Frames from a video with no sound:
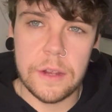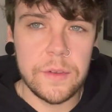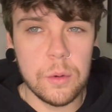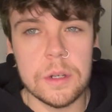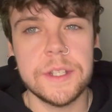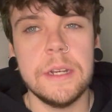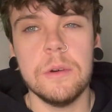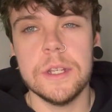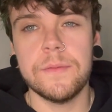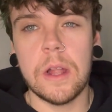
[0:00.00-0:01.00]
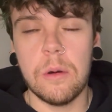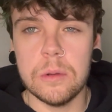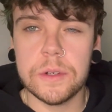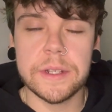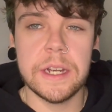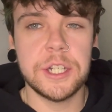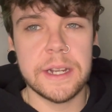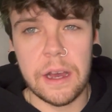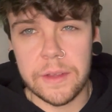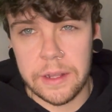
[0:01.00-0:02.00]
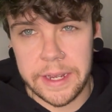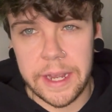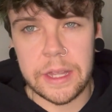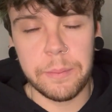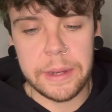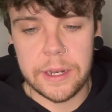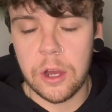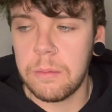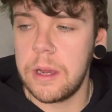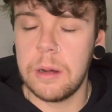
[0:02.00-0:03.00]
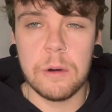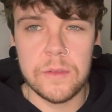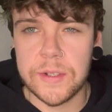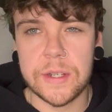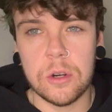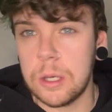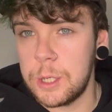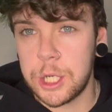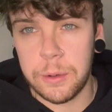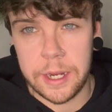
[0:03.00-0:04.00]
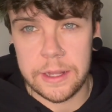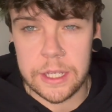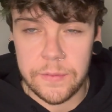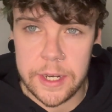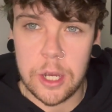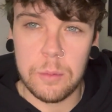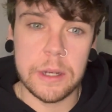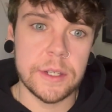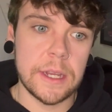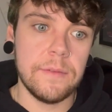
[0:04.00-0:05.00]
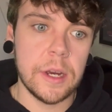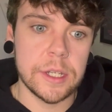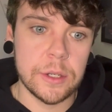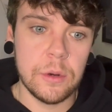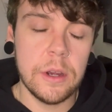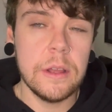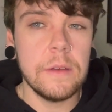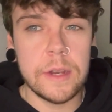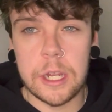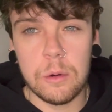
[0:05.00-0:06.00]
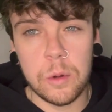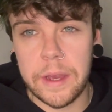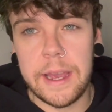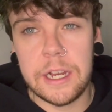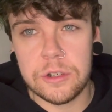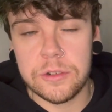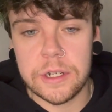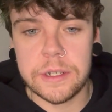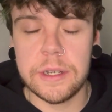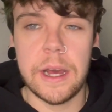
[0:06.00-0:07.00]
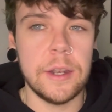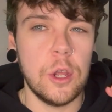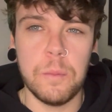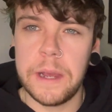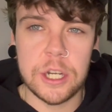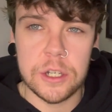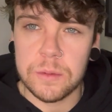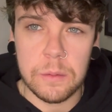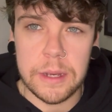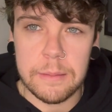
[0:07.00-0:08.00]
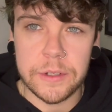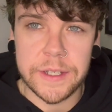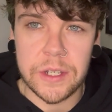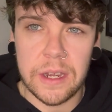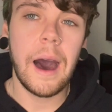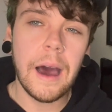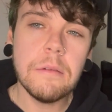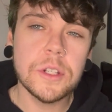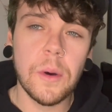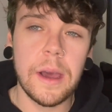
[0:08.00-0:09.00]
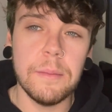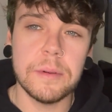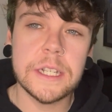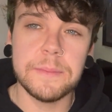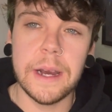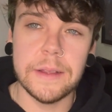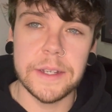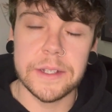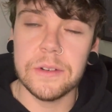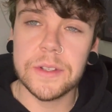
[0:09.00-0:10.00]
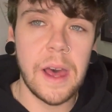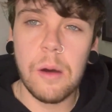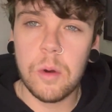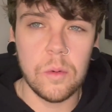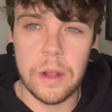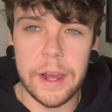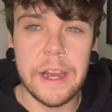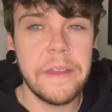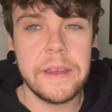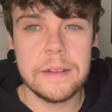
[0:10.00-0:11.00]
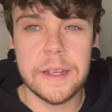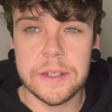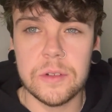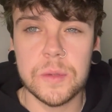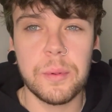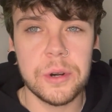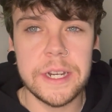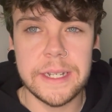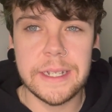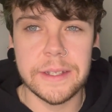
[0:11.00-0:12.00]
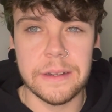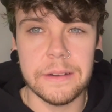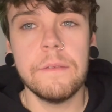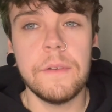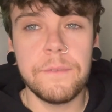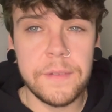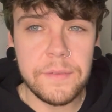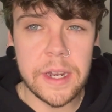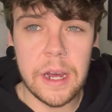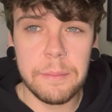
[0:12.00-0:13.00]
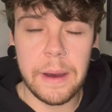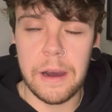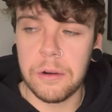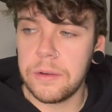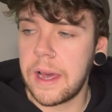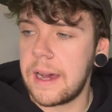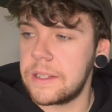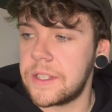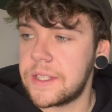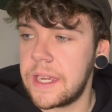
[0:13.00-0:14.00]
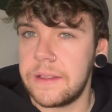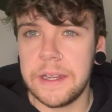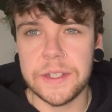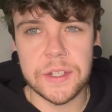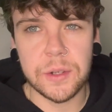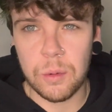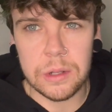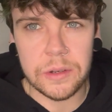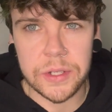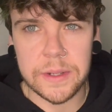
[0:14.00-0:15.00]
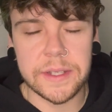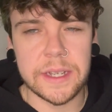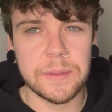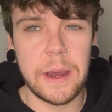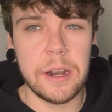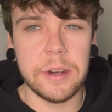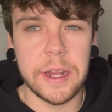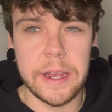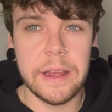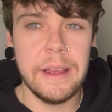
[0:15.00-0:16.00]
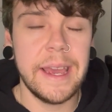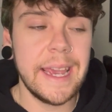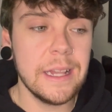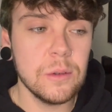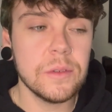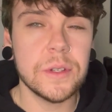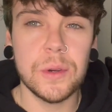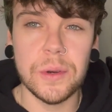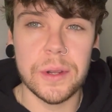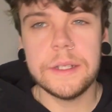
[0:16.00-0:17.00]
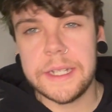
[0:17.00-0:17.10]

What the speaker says: If you want to see what this flower looks like, check out the link in the pinned comment. I'm obviously not going to be showing it in this video because if I do, the video will get age restricted and no patients will be able to see it. I was quite impressed by these looks, I won't lie. I think this looks pretty decent. For £59, and to say that it's so close to its expiry date, it looks good.